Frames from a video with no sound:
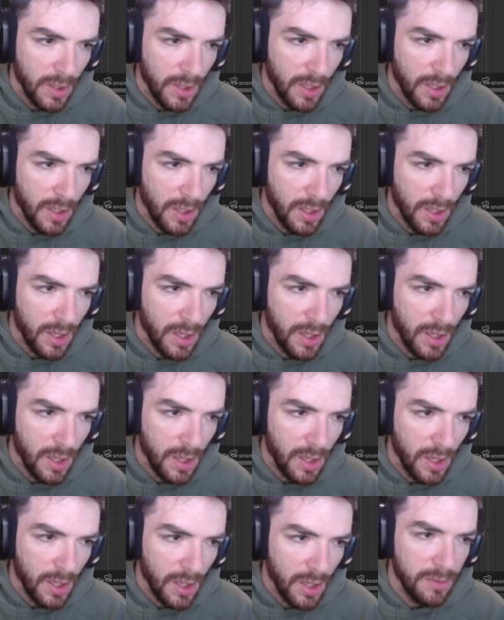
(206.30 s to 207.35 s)
And this
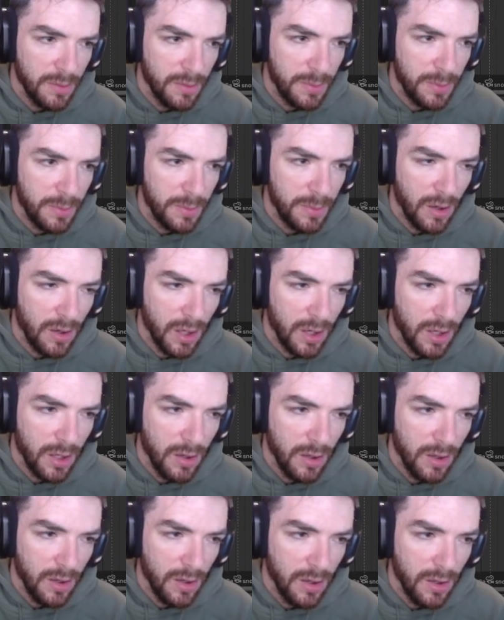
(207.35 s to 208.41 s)
is going to be our
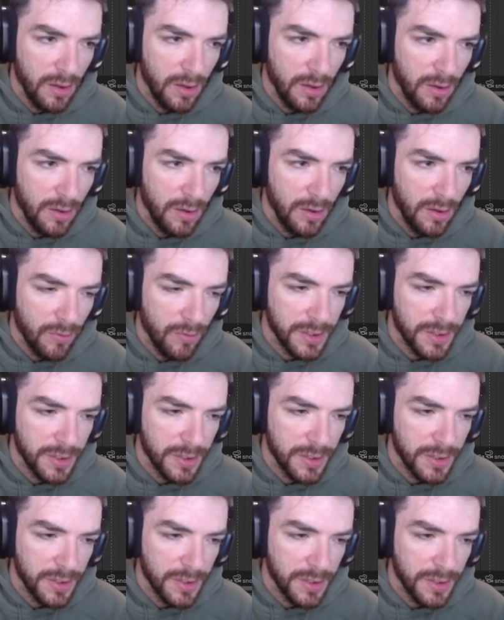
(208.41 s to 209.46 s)

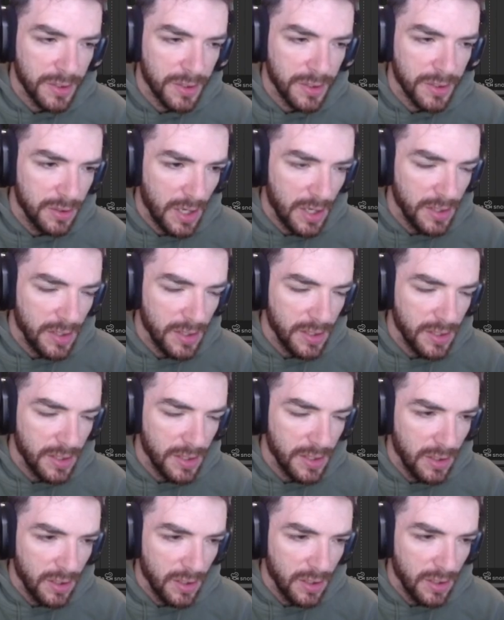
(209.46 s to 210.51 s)
resolution size,
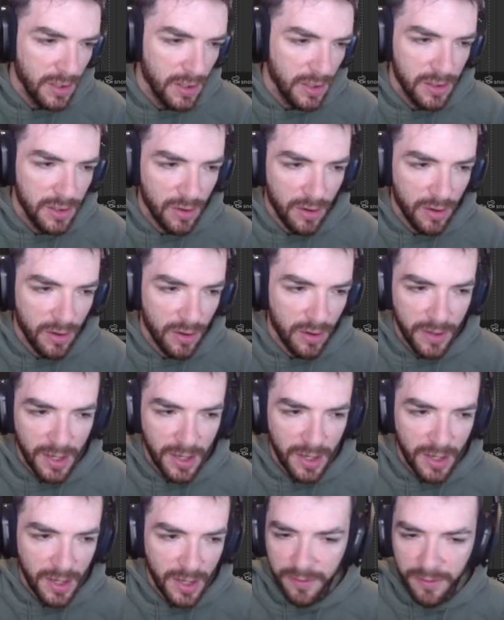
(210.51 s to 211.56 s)
start
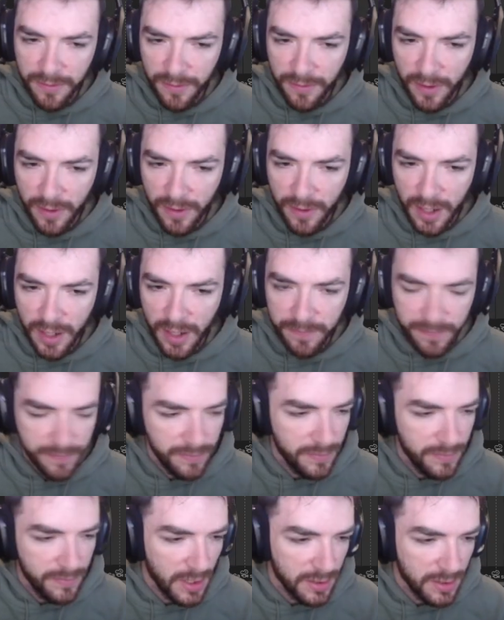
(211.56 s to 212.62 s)
frame, end frame.
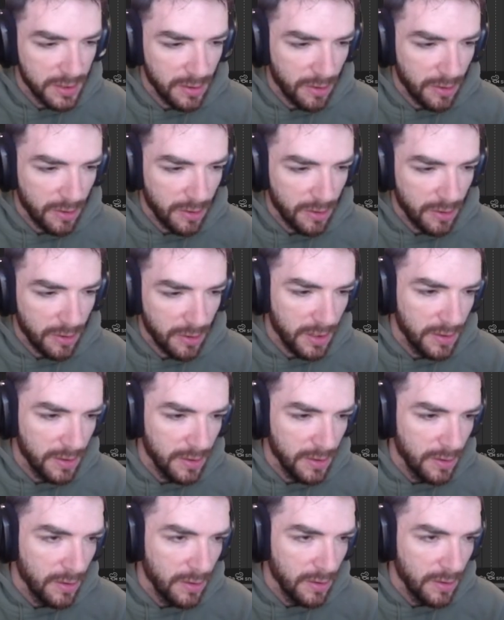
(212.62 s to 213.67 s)
That's all correct.
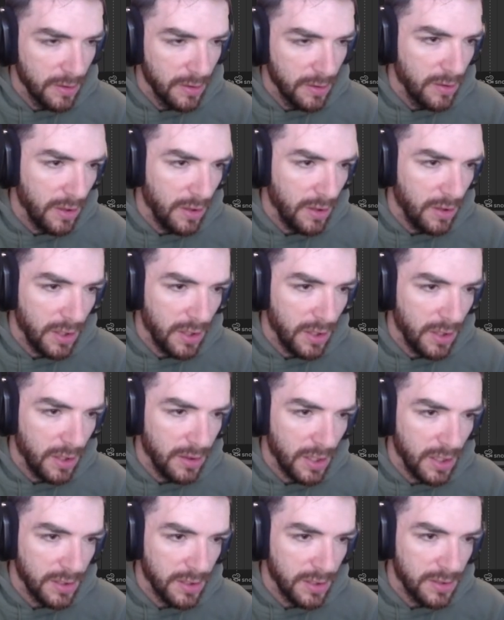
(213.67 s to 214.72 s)
And
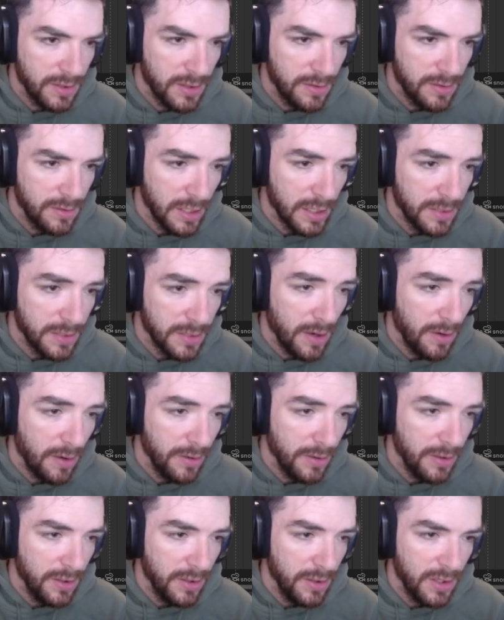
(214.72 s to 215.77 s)
that's about all
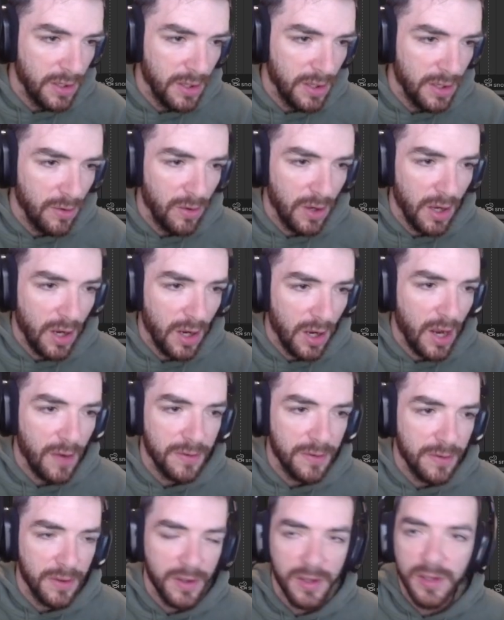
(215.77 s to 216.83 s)
you need to know.
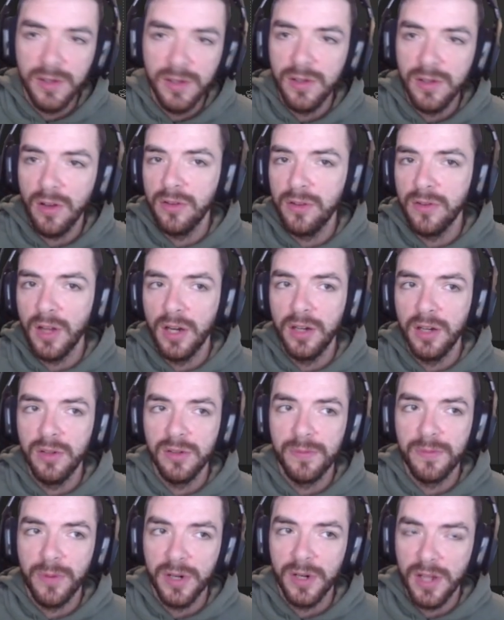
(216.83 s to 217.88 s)
After this, all you got to do is
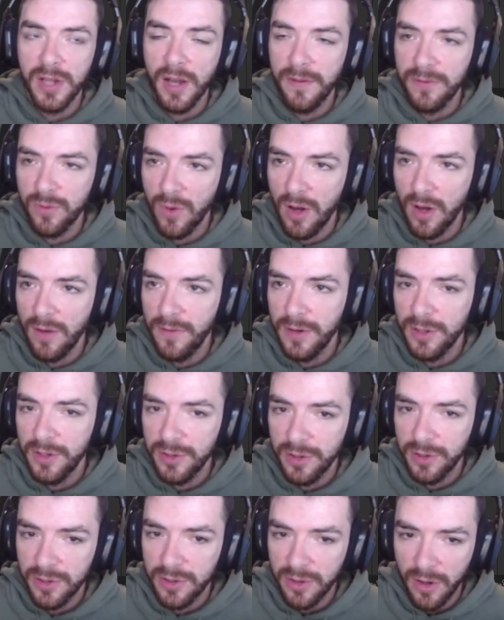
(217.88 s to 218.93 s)
press F12 and it
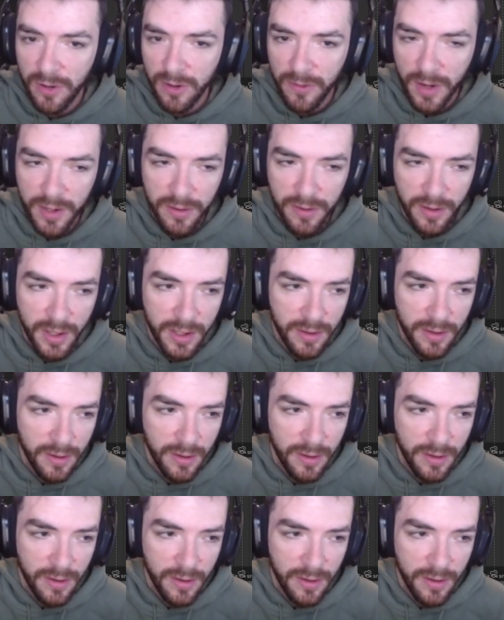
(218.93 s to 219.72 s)
should start rendering.